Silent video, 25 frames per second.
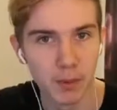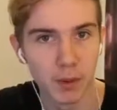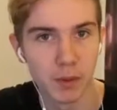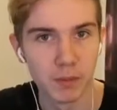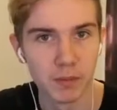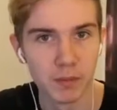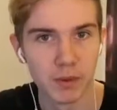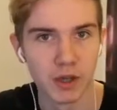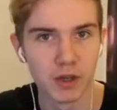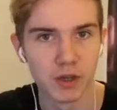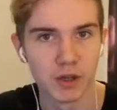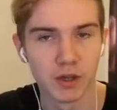
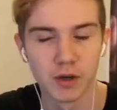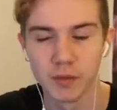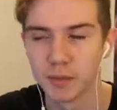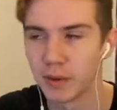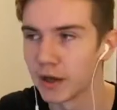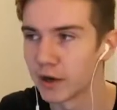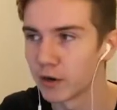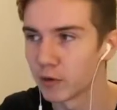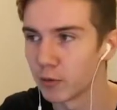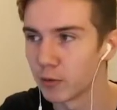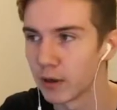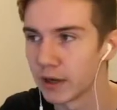Boom, no
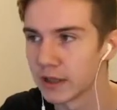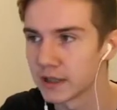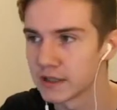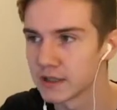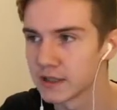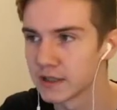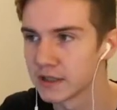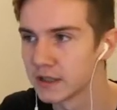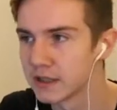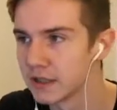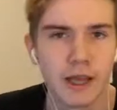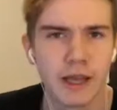matter what.
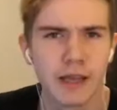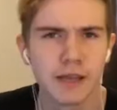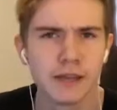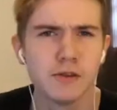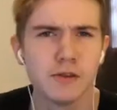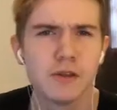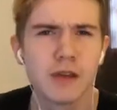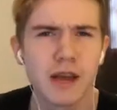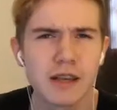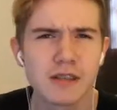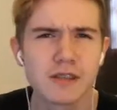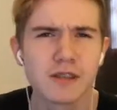And
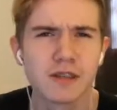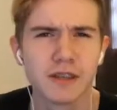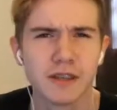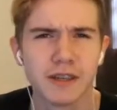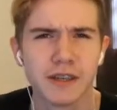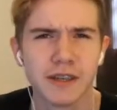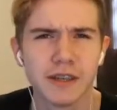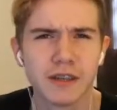you guys know the